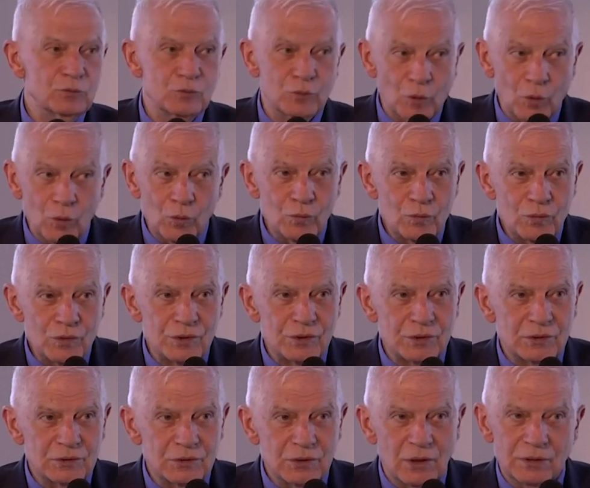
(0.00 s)

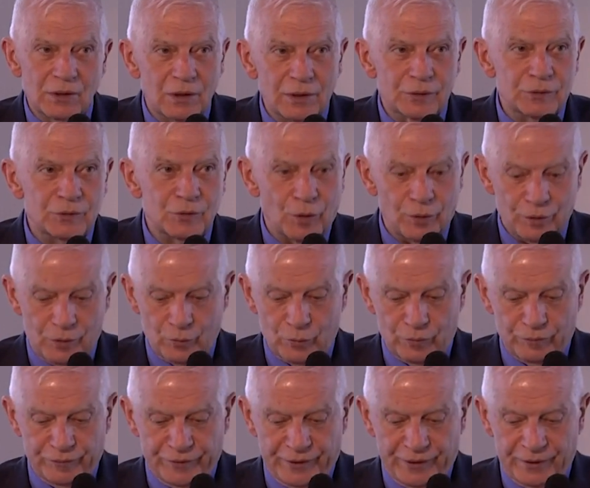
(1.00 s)
drones, and electronic
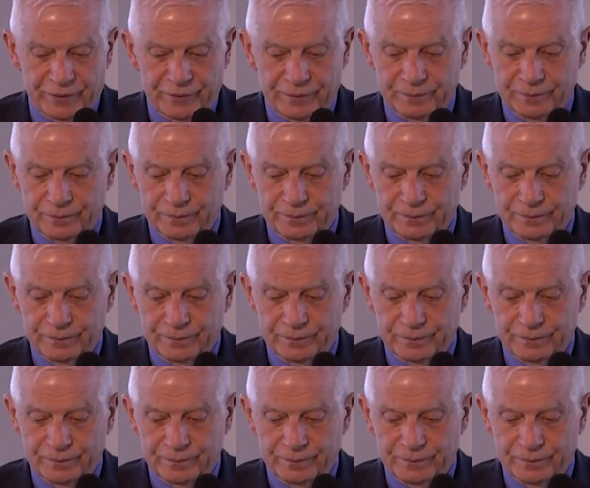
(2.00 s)
warfare.